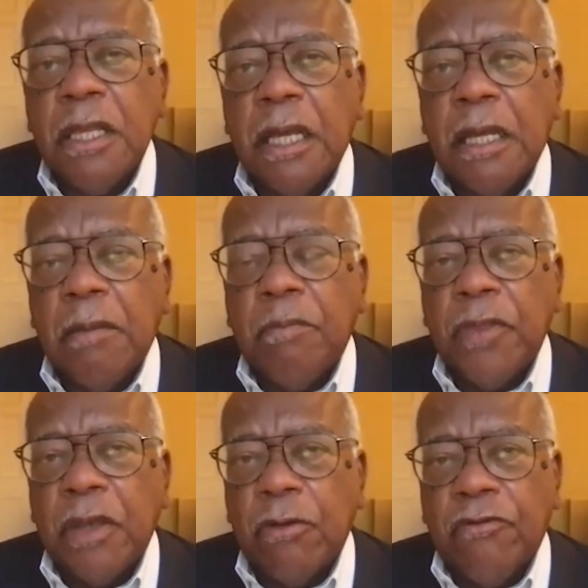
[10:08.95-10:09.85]

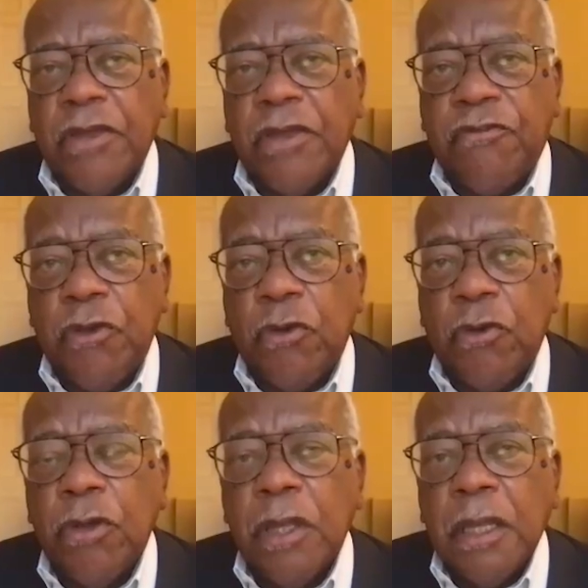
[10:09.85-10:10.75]
There were very
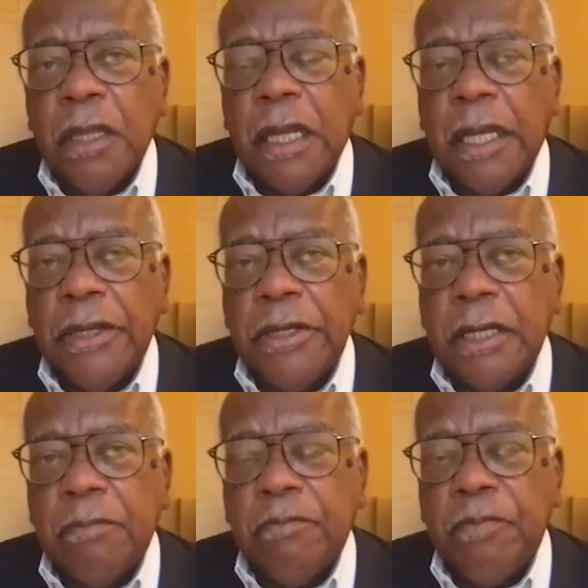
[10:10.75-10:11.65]
few,
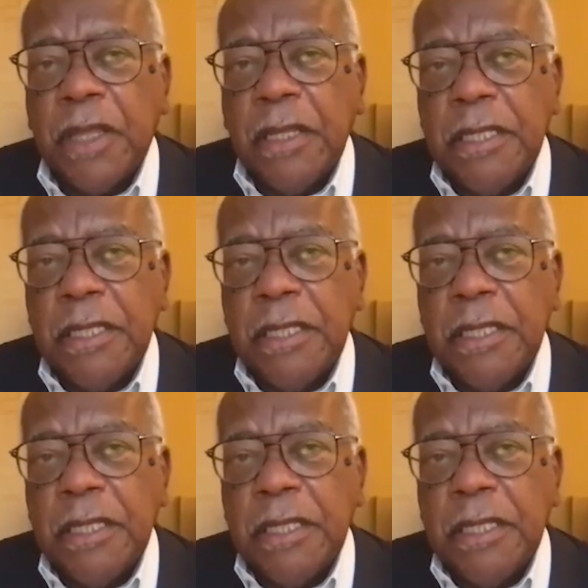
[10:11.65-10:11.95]
and